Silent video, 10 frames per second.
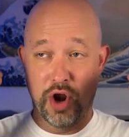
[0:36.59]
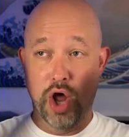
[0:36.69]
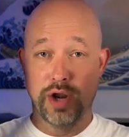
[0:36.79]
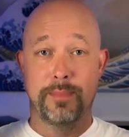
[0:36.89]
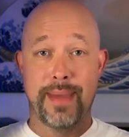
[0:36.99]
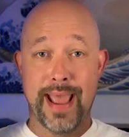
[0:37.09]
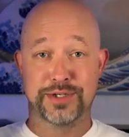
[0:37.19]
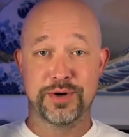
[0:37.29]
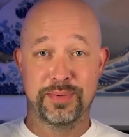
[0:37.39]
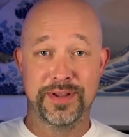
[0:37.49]

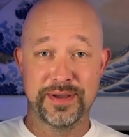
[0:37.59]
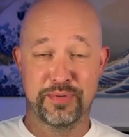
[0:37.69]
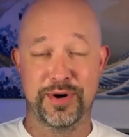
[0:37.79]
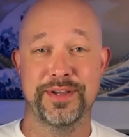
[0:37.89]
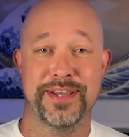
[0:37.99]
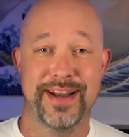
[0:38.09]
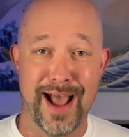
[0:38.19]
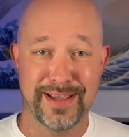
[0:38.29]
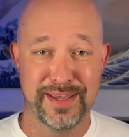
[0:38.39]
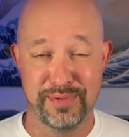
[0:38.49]
unimaginably brilliant hockey